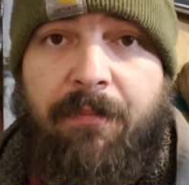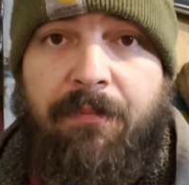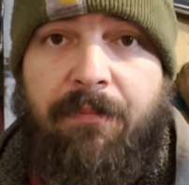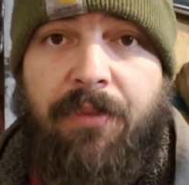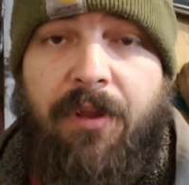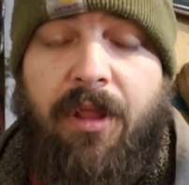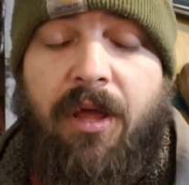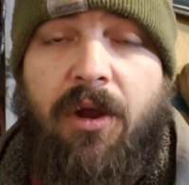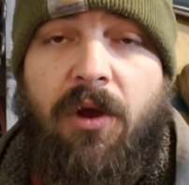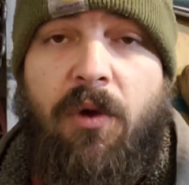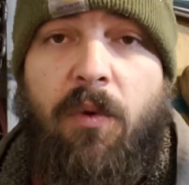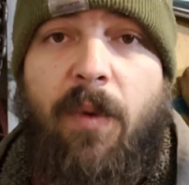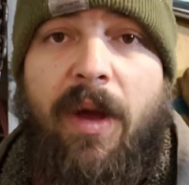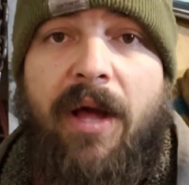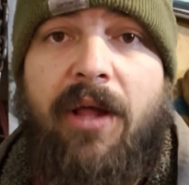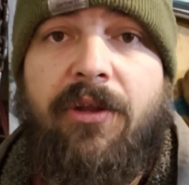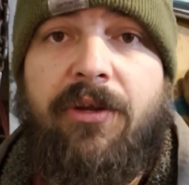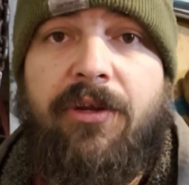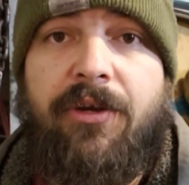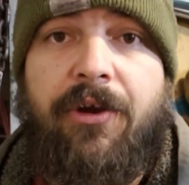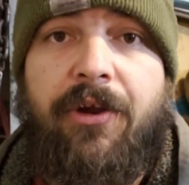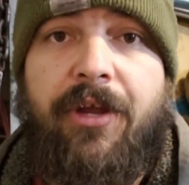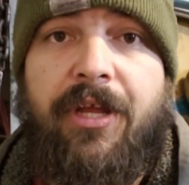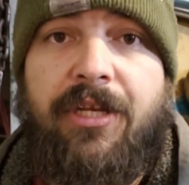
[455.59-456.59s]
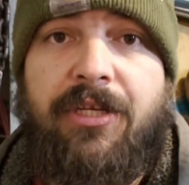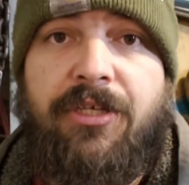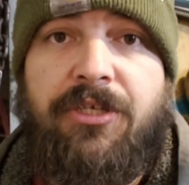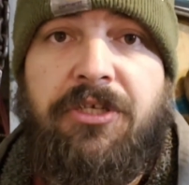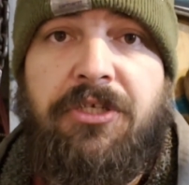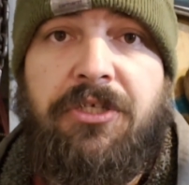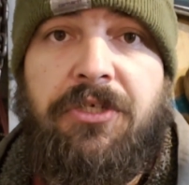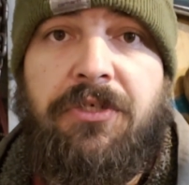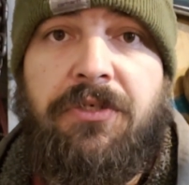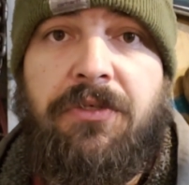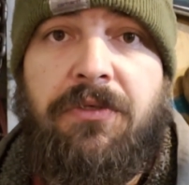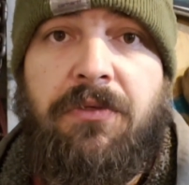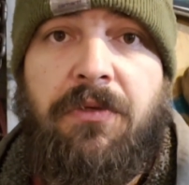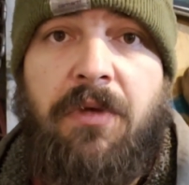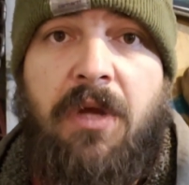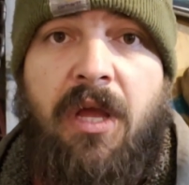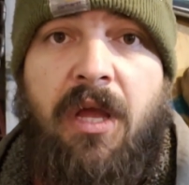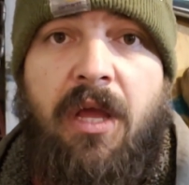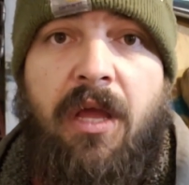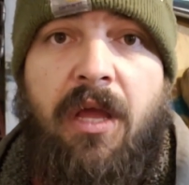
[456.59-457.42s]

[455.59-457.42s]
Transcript: plug a welder into